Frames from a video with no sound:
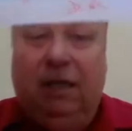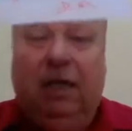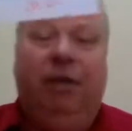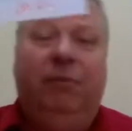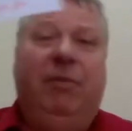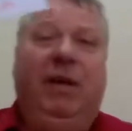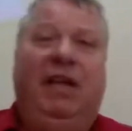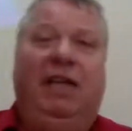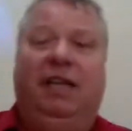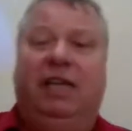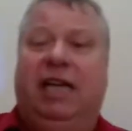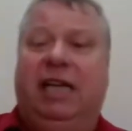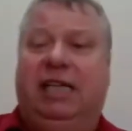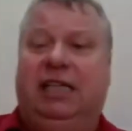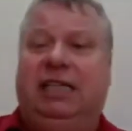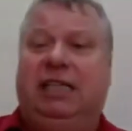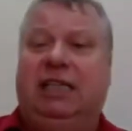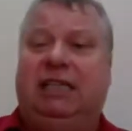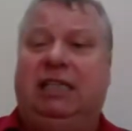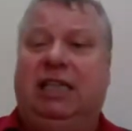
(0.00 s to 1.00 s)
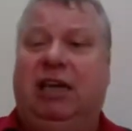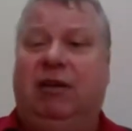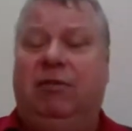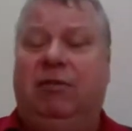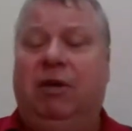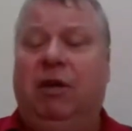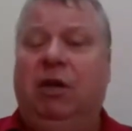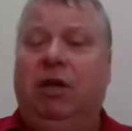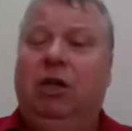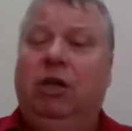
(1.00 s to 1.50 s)
Now you might think to
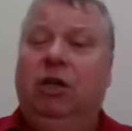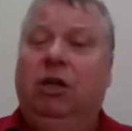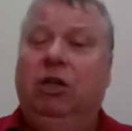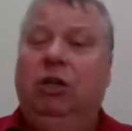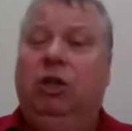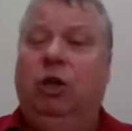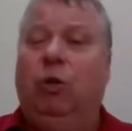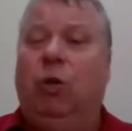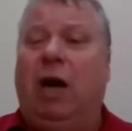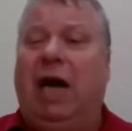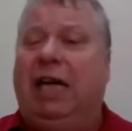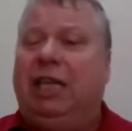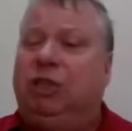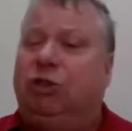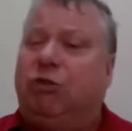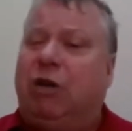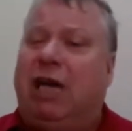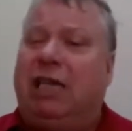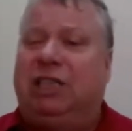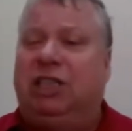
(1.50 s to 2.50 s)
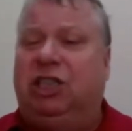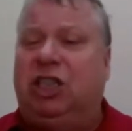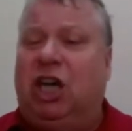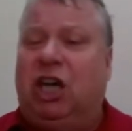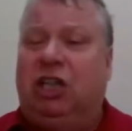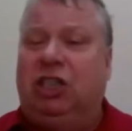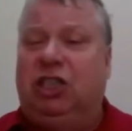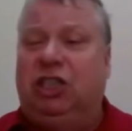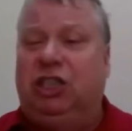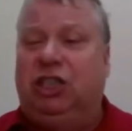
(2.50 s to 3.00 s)
yourself, do I trust
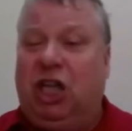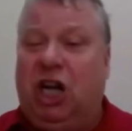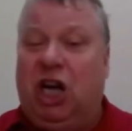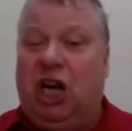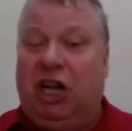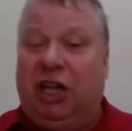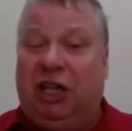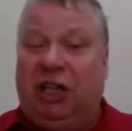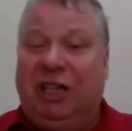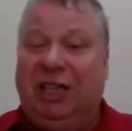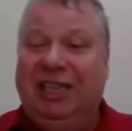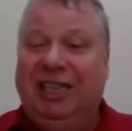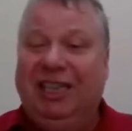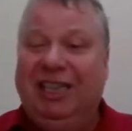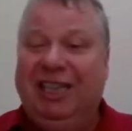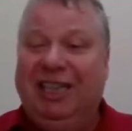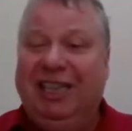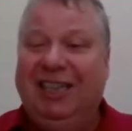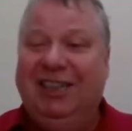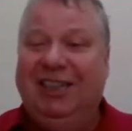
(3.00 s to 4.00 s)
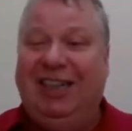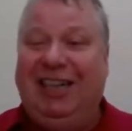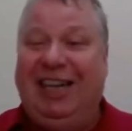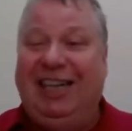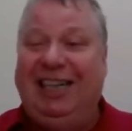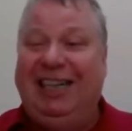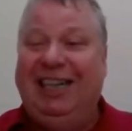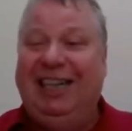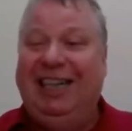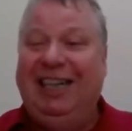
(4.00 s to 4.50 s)
Dr. John?
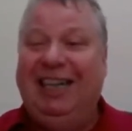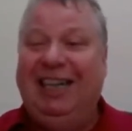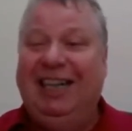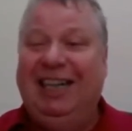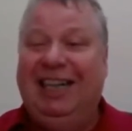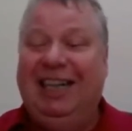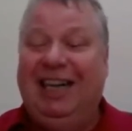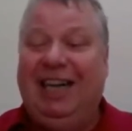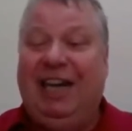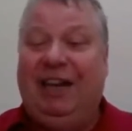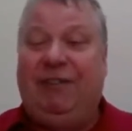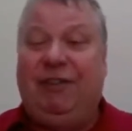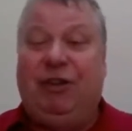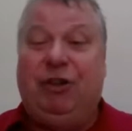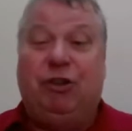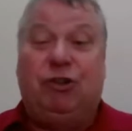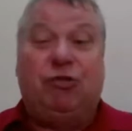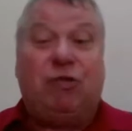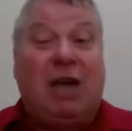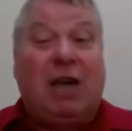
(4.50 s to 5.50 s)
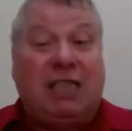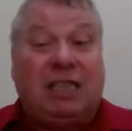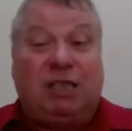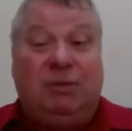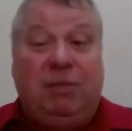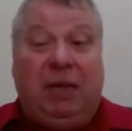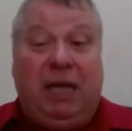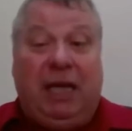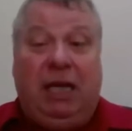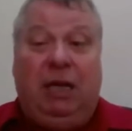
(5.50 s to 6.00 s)
Right? If you trust
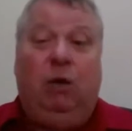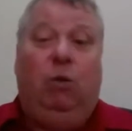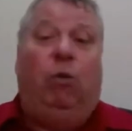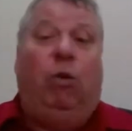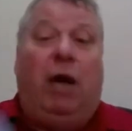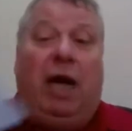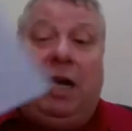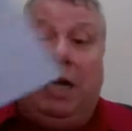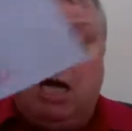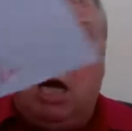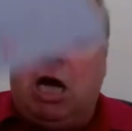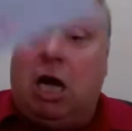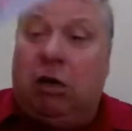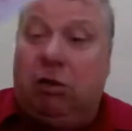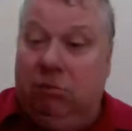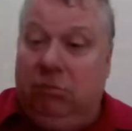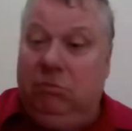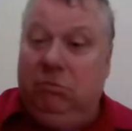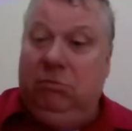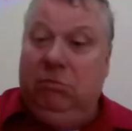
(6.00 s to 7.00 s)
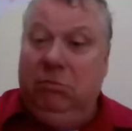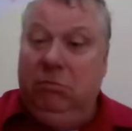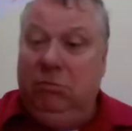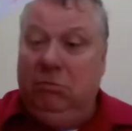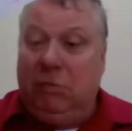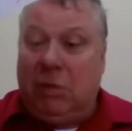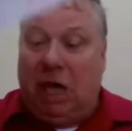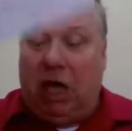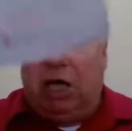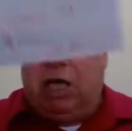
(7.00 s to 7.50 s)
me, why not?
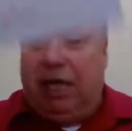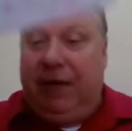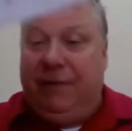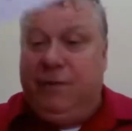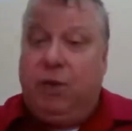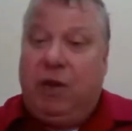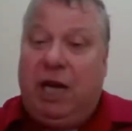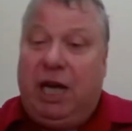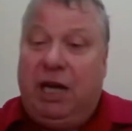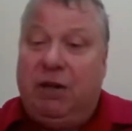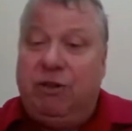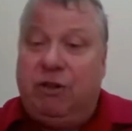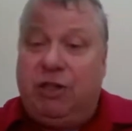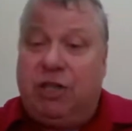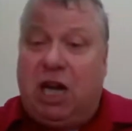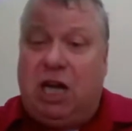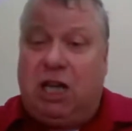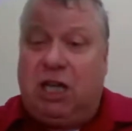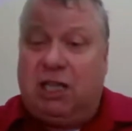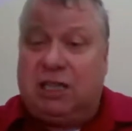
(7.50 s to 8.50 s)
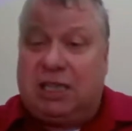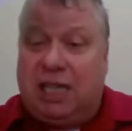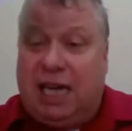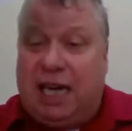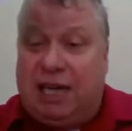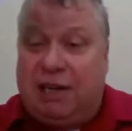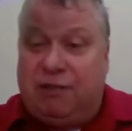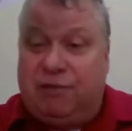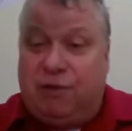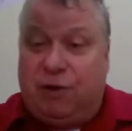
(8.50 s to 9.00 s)
I'll give you $100
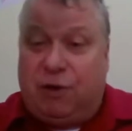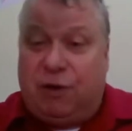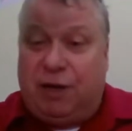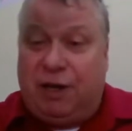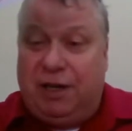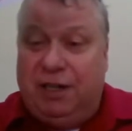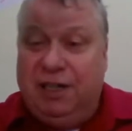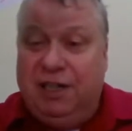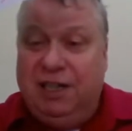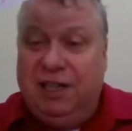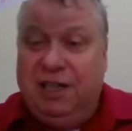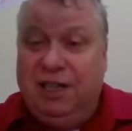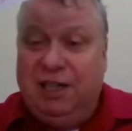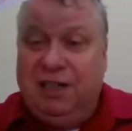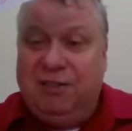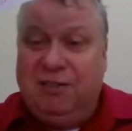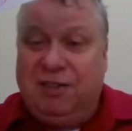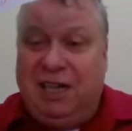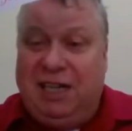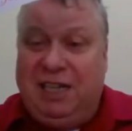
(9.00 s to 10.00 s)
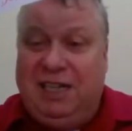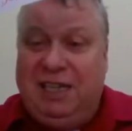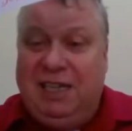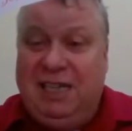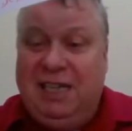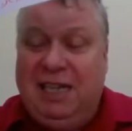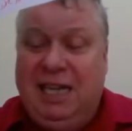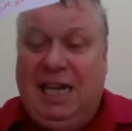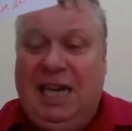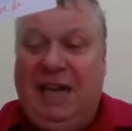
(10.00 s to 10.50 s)
later for it, right?
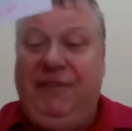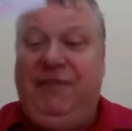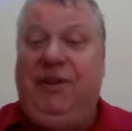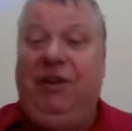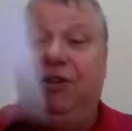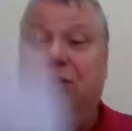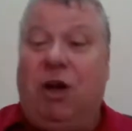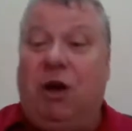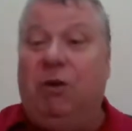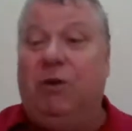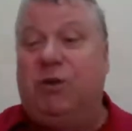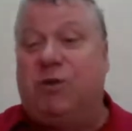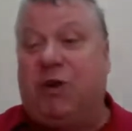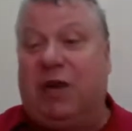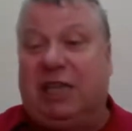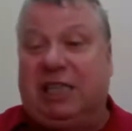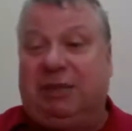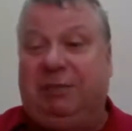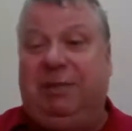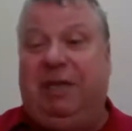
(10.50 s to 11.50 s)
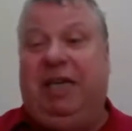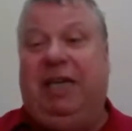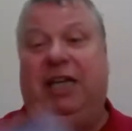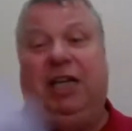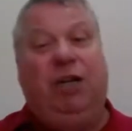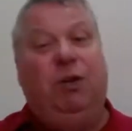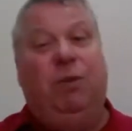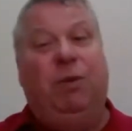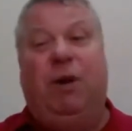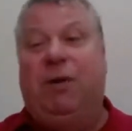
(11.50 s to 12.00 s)
If you don't trust me,
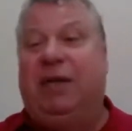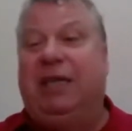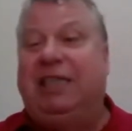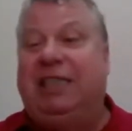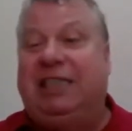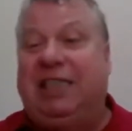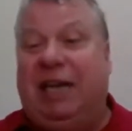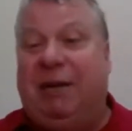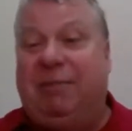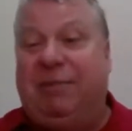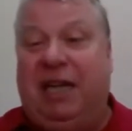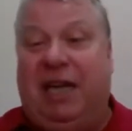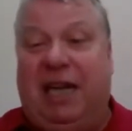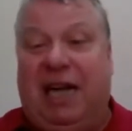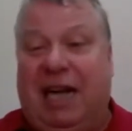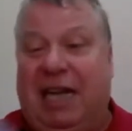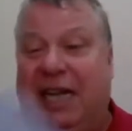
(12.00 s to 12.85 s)
you won't accept it,